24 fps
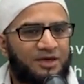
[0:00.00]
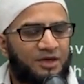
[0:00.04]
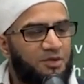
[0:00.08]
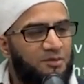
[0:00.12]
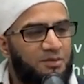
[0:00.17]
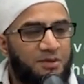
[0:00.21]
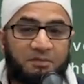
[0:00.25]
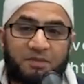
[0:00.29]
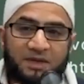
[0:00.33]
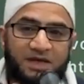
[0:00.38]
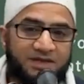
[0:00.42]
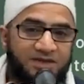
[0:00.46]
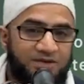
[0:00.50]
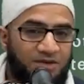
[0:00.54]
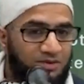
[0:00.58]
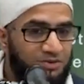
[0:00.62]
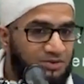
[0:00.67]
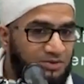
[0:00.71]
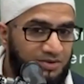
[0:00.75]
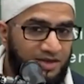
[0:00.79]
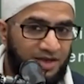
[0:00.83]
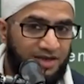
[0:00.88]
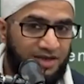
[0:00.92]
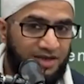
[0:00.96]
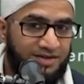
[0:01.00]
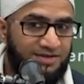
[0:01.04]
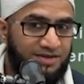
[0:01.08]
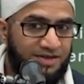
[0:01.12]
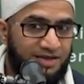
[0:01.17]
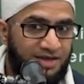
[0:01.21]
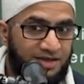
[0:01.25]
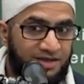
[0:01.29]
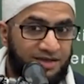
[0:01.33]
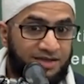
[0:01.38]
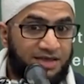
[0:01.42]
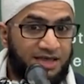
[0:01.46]
Human beings don't do that.
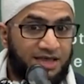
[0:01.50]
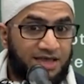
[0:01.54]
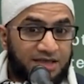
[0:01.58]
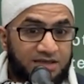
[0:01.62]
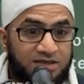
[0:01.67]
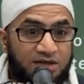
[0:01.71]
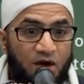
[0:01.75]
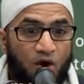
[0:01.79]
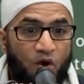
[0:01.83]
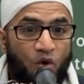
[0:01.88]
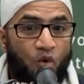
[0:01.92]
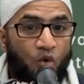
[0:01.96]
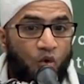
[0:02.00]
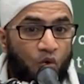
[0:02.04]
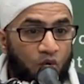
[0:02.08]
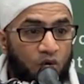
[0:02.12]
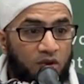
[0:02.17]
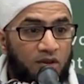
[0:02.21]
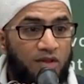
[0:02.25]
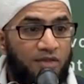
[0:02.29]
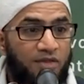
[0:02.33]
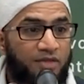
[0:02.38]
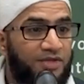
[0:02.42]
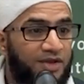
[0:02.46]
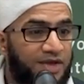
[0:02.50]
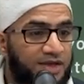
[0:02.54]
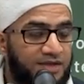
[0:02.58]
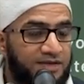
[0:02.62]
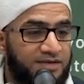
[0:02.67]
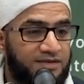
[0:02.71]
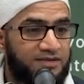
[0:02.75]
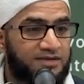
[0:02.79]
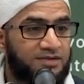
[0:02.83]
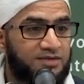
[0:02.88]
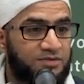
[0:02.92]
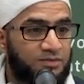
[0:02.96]
And these are all
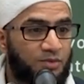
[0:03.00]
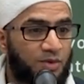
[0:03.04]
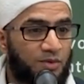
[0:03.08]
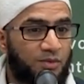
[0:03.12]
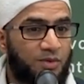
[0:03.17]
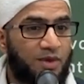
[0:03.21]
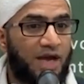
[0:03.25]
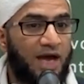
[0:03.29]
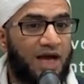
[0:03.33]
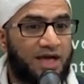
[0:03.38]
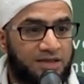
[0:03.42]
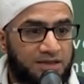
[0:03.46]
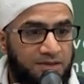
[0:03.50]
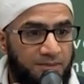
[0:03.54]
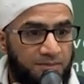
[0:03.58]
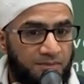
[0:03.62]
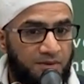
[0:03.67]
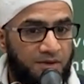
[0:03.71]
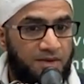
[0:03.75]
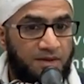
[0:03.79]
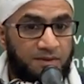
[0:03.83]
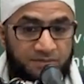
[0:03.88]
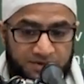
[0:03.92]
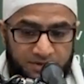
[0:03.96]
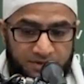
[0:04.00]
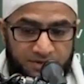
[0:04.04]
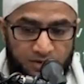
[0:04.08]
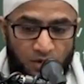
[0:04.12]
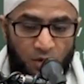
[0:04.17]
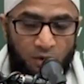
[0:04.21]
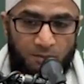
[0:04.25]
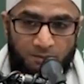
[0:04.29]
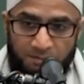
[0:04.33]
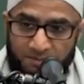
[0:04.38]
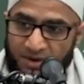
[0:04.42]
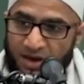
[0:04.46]
things, when we act upon them, this
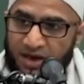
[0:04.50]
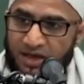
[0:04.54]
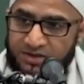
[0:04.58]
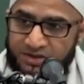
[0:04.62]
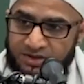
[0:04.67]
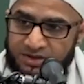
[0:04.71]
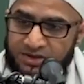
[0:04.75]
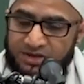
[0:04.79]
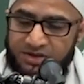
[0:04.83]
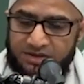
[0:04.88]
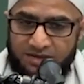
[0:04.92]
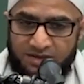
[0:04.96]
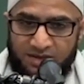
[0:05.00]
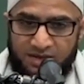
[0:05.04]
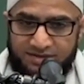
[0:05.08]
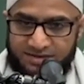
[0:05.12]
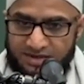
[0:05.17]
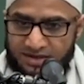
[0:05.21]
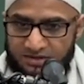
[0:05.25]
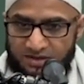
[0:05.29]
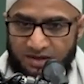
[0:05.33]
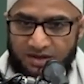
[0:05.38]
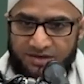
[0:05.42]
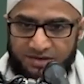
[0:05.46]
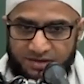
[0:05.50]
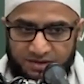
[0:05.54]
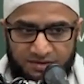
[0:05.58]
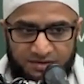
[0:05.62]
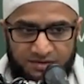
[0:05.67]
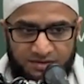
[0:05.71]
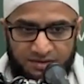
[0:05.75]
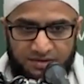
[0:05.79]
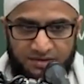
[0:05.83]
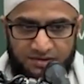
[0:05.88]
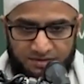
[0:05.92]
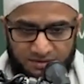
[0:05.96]
whole branch, as I started,
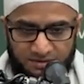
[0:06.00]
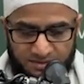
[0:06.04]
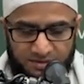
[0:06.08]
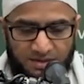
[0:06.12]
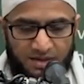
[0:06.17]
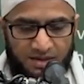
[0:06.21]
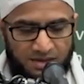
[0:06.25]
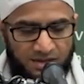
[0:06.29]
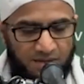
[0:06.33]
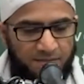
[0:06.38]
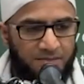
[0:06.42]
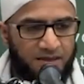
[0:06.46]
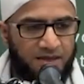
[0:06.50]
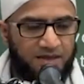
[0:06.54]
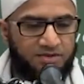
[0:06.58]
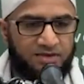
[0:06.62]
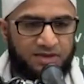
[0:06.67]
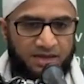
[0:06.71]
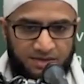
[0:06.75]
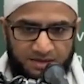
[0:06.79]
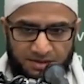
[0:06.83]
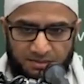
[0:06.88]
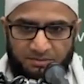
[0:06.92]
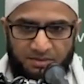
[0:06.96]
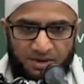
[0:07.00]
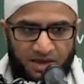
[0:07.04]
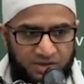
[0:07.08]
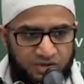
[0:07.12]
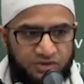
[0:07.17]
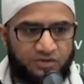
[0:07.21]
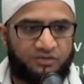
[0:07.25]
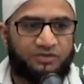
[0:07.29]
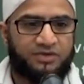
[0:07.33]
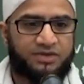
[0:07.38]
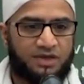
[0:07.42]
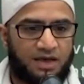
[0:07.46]
I'll come back to that, the
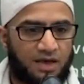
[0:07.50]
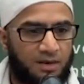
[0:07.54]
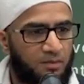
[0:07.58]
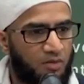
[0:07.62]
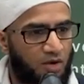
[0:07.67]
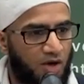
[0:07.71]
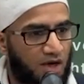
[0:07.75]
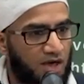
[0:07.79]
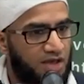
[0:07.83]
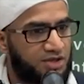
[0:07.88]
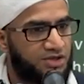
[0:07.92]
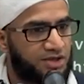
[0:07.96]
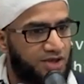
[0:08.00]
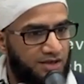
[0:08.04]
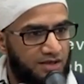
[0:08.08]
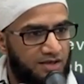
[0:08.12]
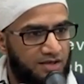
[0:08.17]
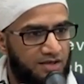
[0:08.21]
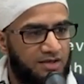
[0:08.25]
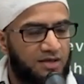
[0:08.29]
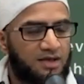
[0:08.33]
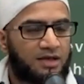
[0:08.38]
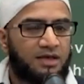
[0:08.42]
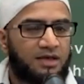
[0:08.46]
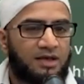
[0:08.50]
branch of Islam, Aisha.